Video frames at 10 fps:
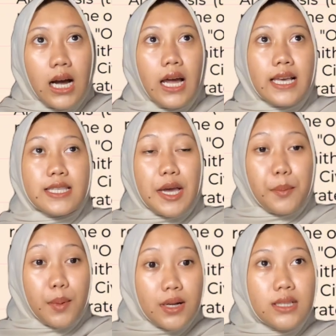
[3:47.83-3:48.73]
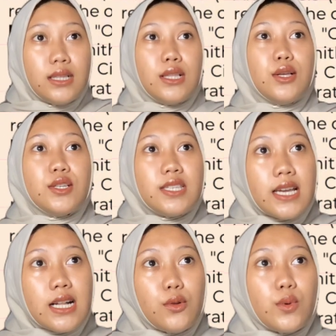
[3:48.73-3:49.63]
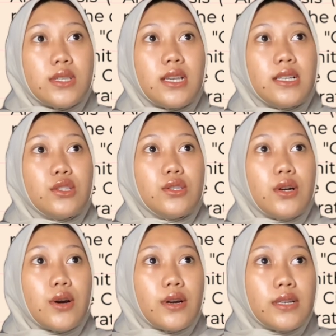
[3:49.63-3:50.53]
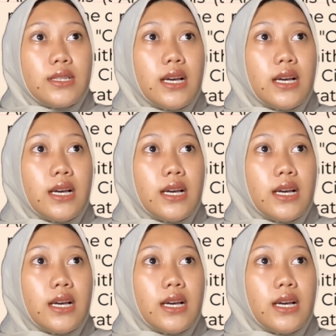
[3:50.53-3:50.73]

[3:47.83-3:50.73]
Example, Lucille was adored.